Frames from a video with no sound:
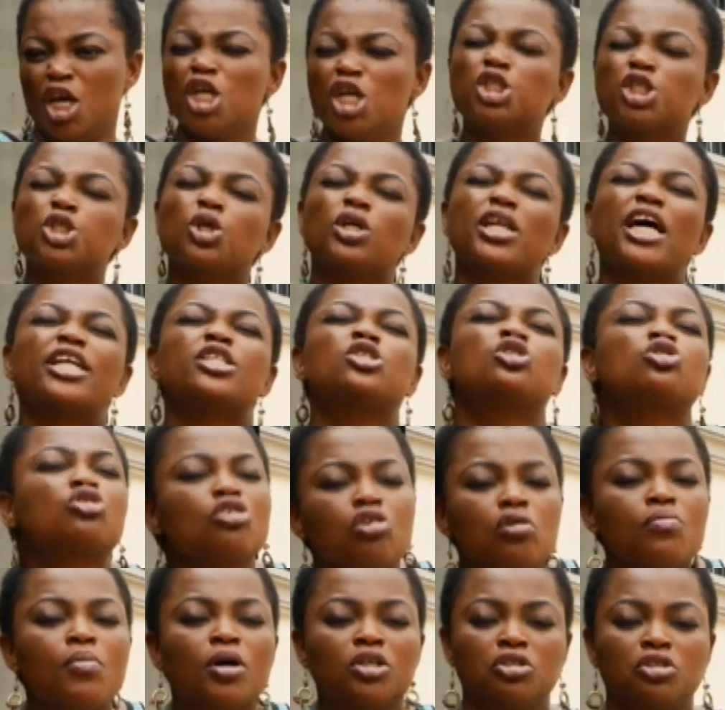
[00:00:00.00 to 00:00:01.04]
He showed her
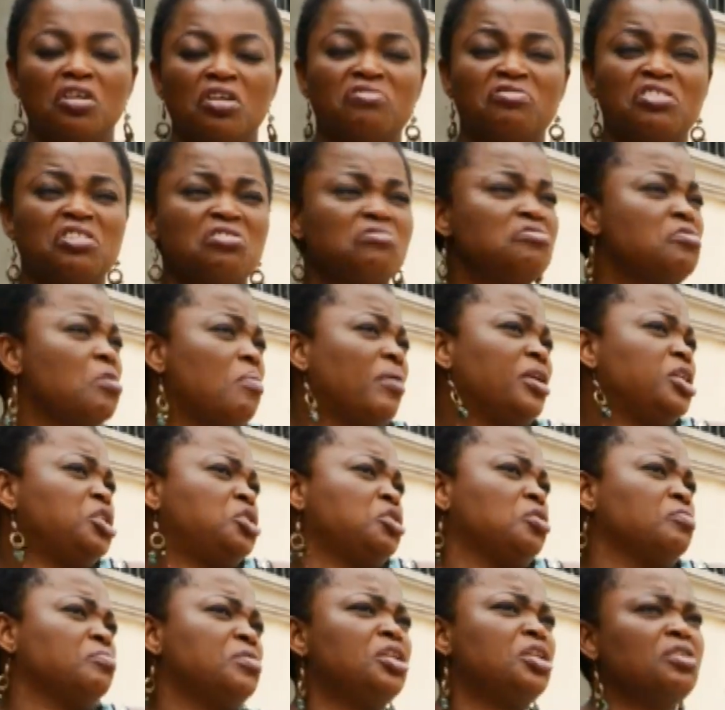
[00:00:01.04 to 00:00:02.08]
too much love. Nobody
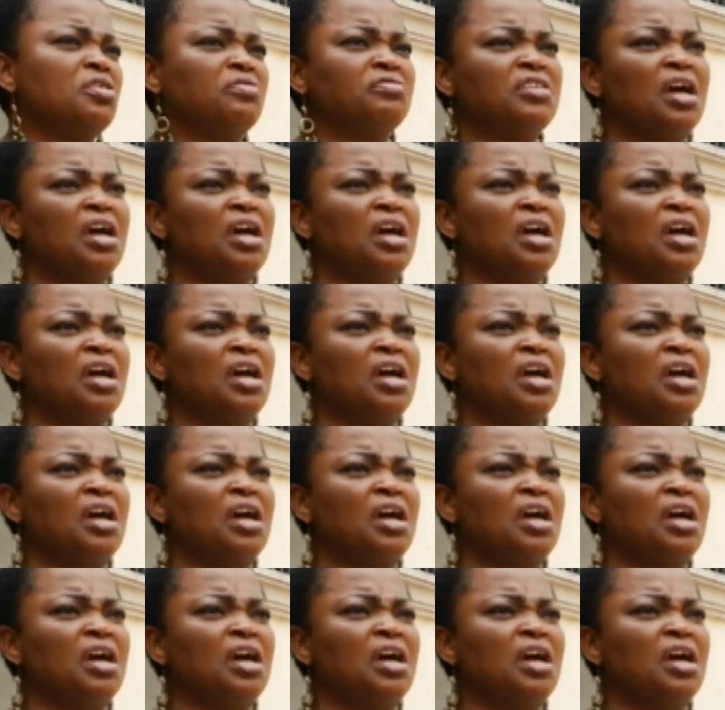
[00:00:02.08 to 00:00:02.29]
showed me love